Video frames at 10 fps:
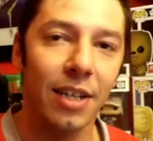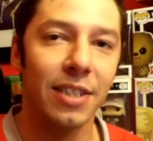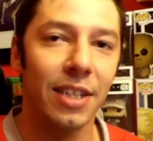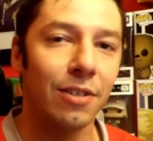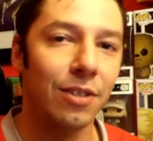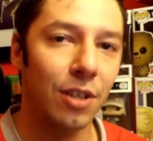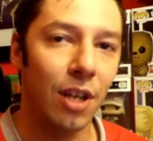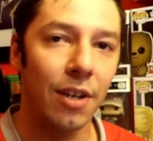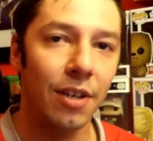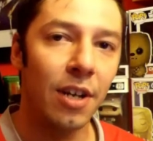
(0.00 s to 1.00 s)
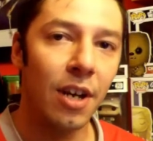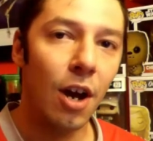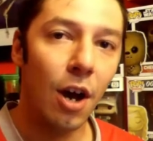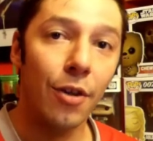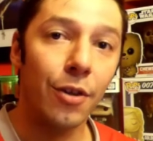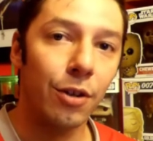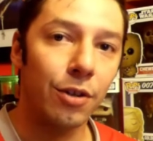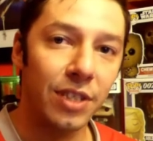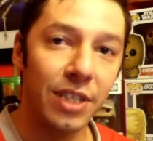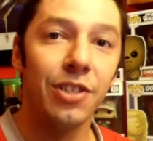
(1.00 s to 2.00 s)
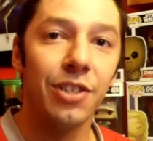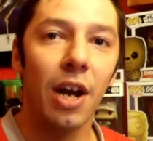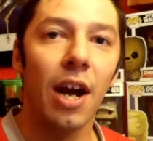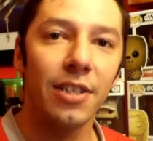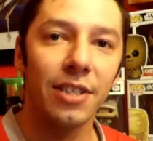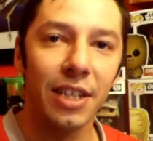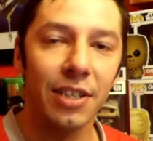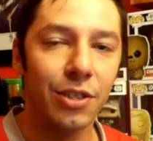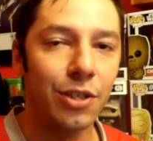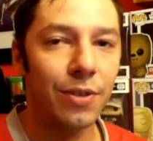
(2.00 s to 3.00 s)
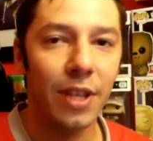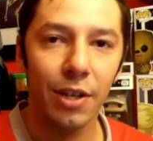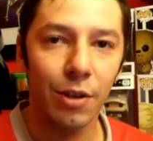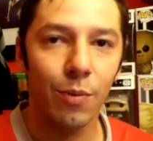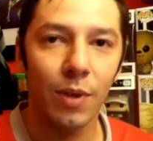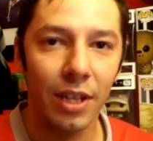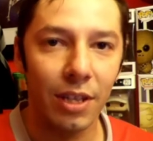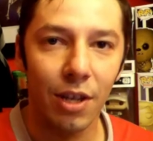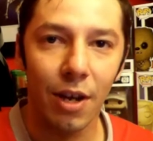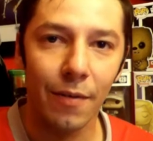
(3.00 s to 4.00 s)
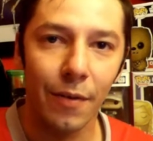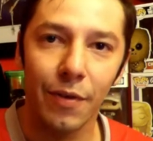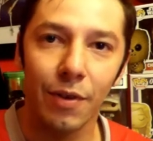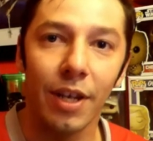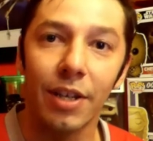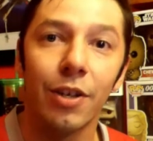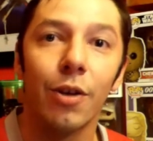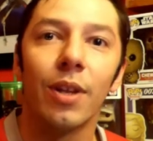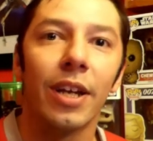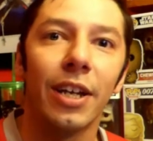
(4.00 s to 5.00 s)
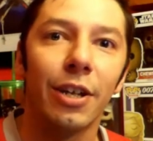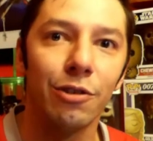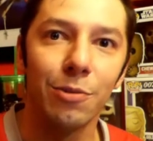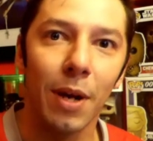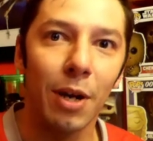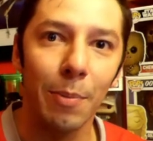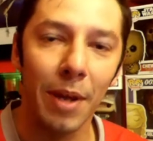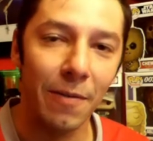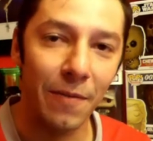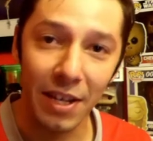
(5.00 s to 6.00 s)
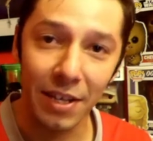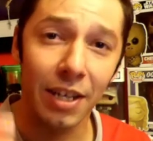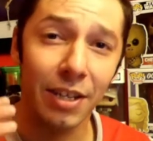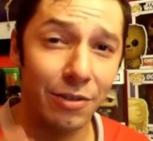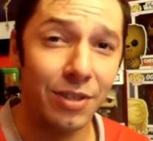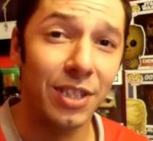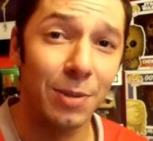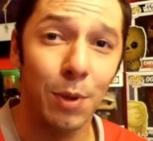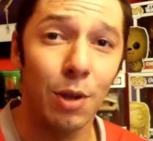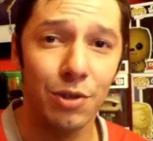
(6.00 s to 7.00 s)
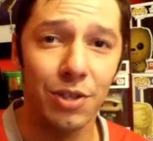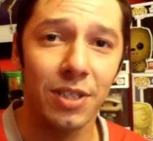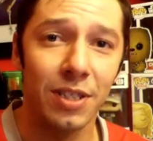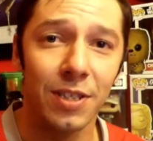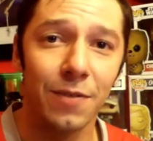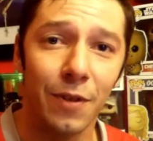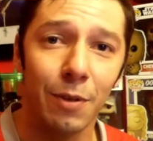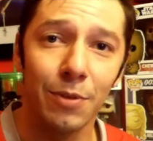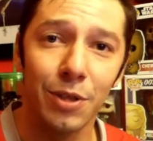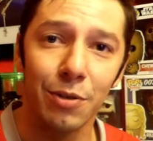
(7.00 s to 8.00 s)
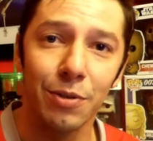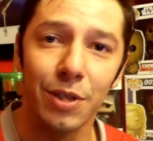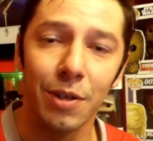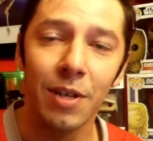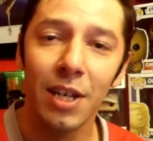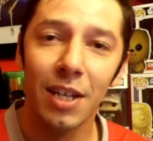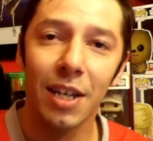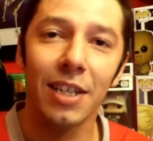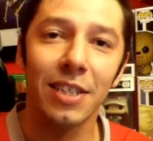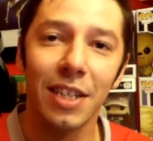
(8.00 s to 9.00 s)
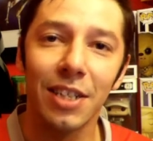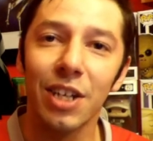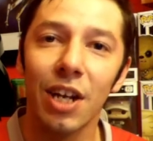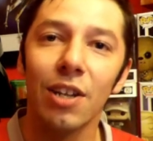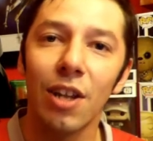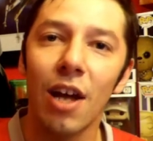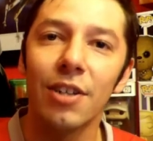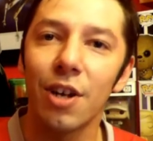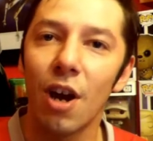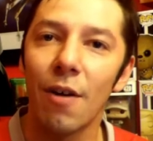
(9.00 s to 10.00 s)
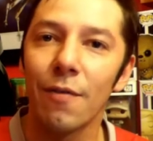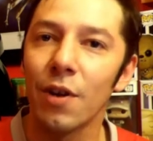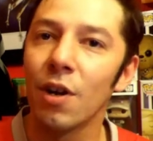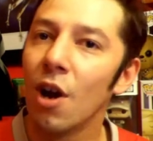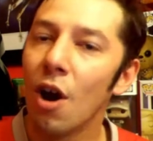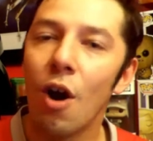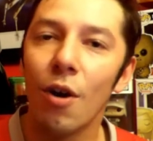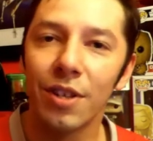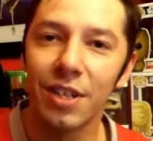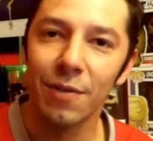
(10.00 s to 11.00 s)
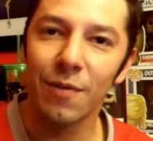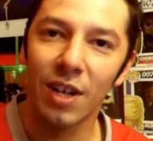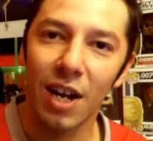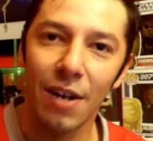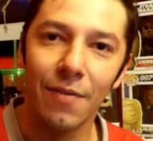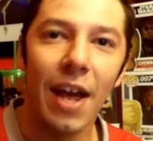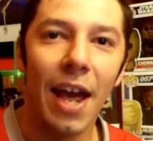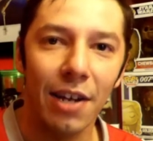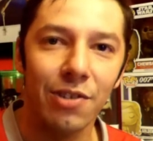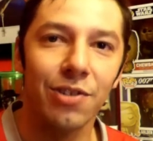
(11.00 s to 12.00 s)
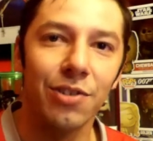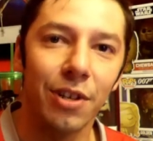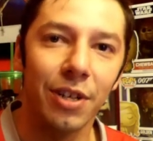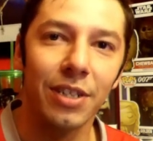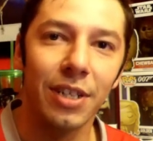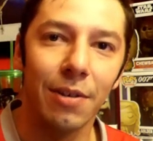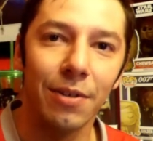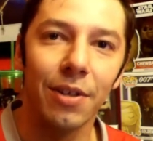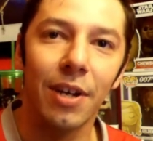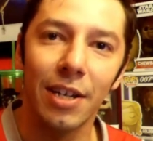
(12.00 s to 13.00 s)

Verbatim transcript: i said there's a lot of other CGI scenes too that you'll really love if you're like, you know, like a huge Michael Bay fan. Like there's explosions in this film too. So, like I said, it's got a lot to offer all the different kind of action junkies out there